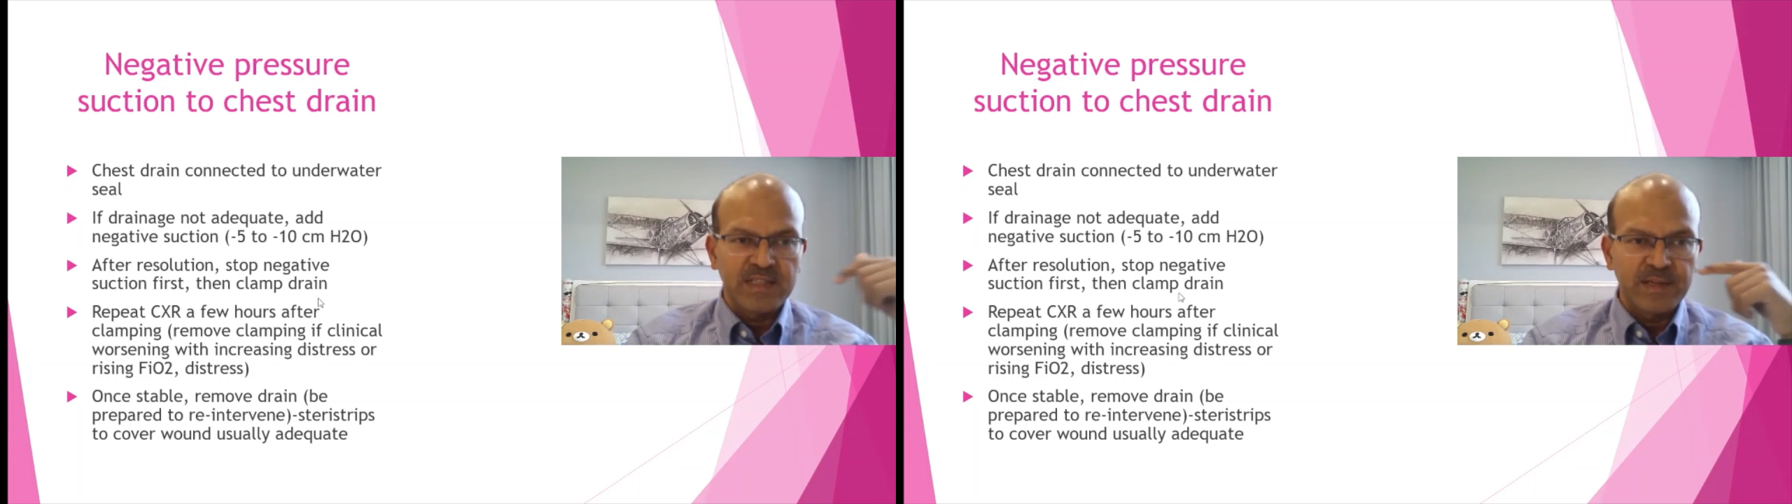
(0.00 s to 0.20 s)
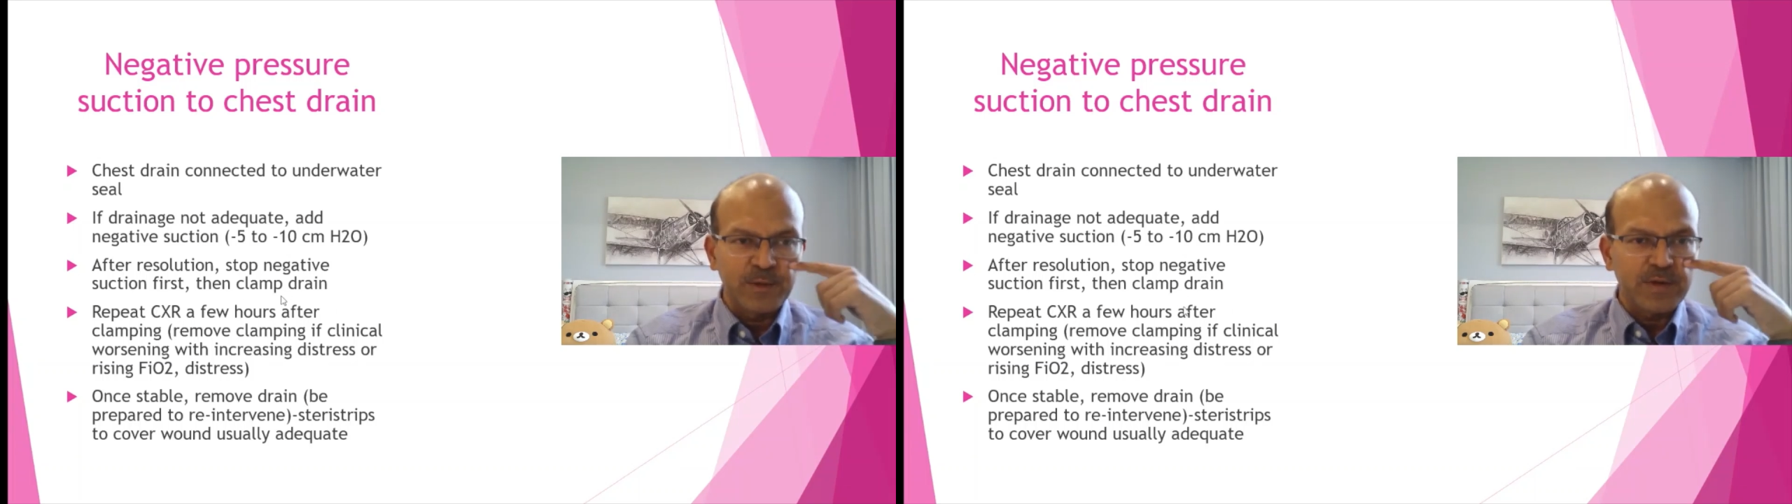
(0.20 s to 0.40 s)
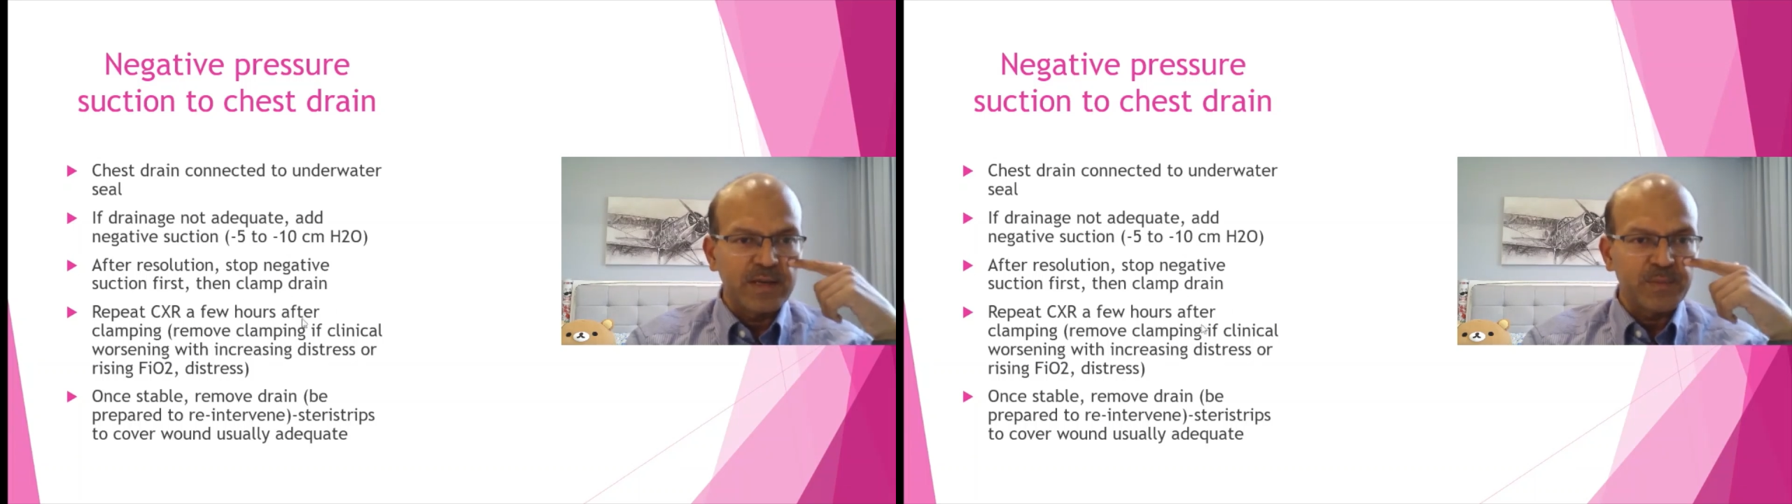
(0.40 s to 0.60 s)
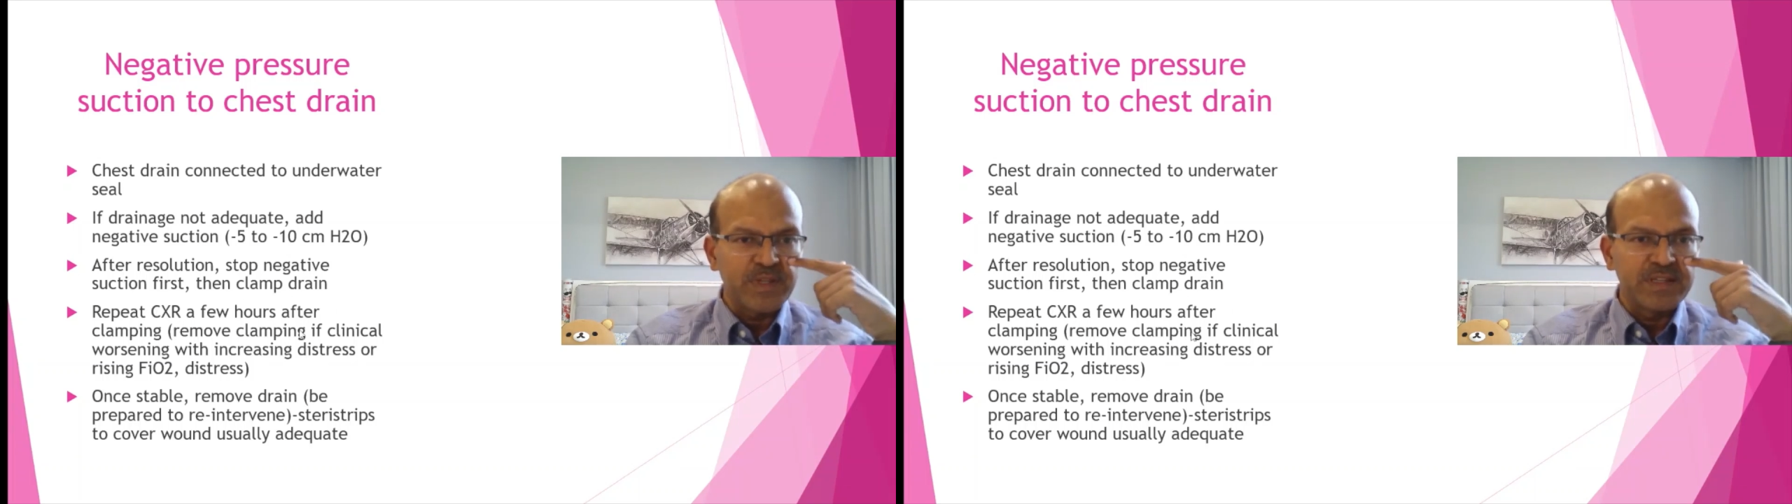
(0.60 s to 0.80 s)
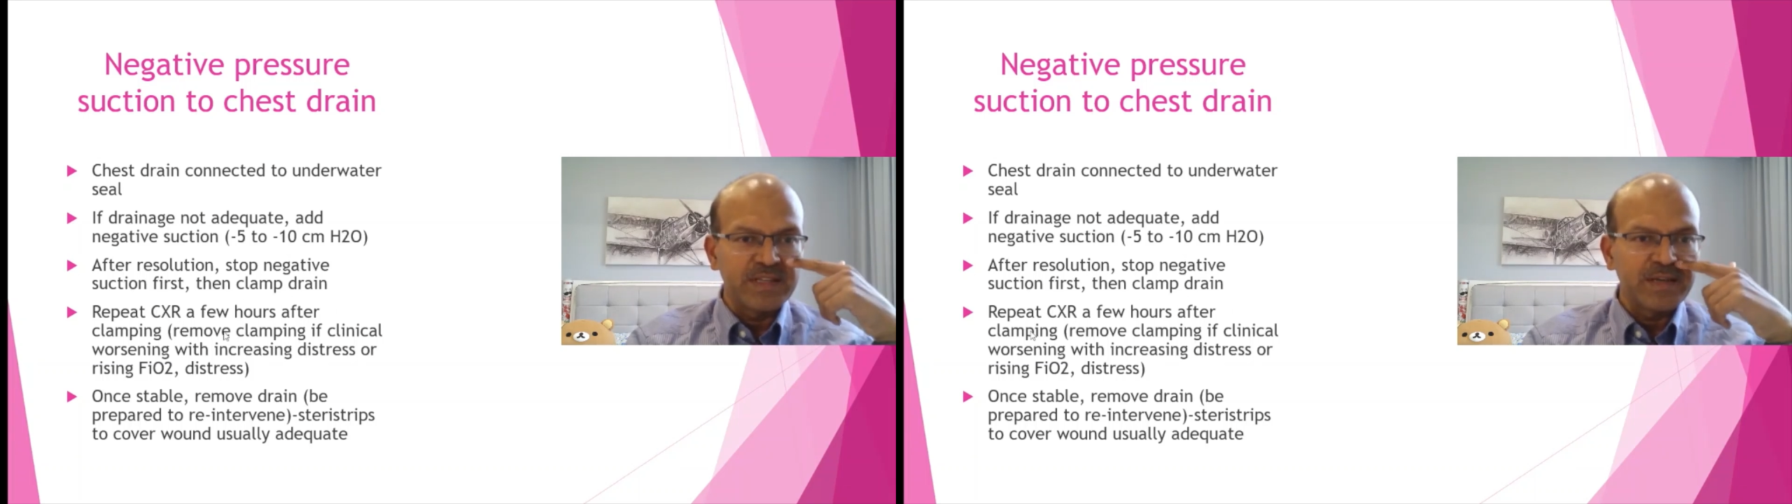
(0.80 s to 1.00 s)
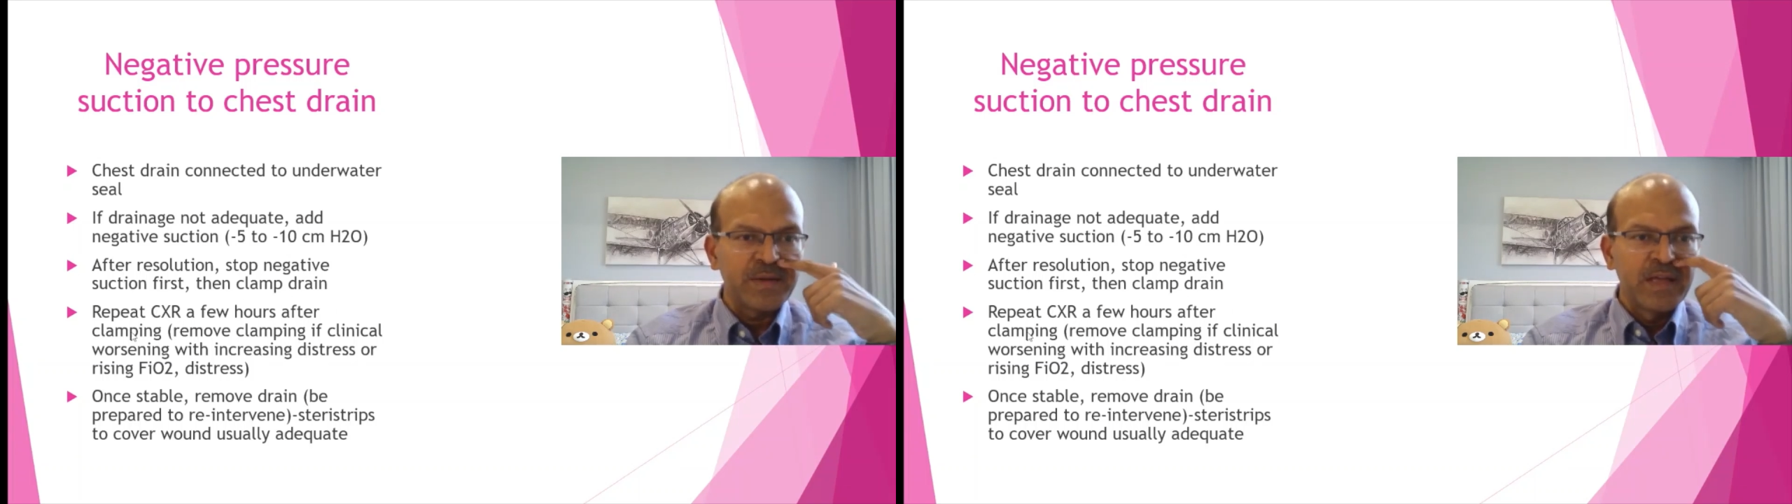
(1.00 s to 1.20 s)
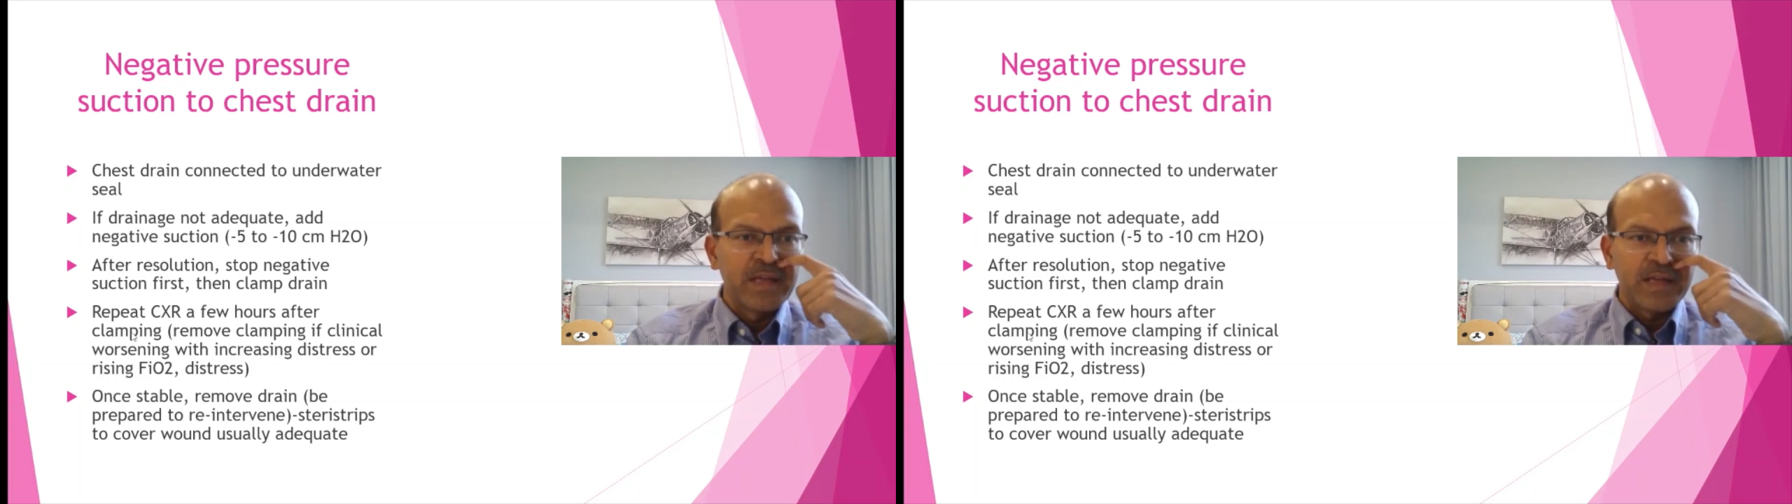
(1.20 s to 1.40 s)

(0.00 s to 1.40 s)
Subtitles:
then you clamp the drain,